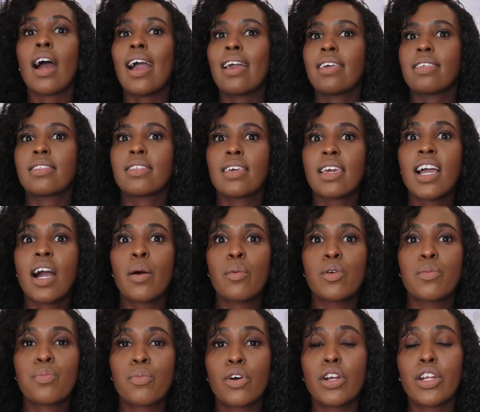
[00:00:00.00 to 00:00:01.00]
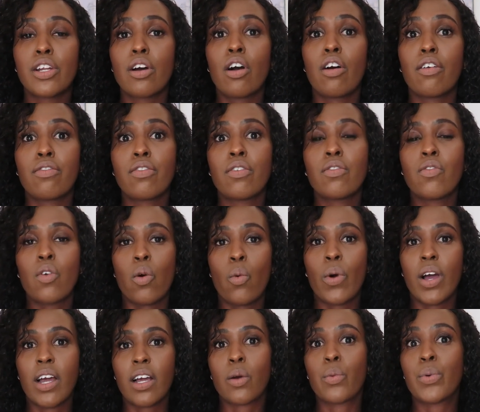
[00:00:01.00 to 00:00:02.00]
I think I would pull it off for
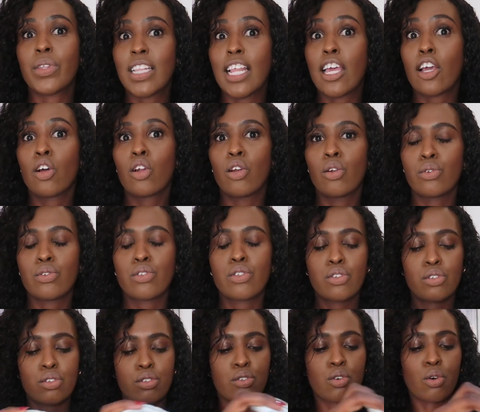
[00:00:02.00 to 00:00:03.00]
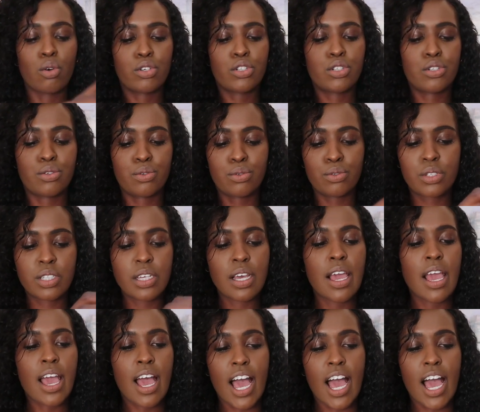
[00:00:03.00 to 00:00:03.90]
work with like closed toe shoes.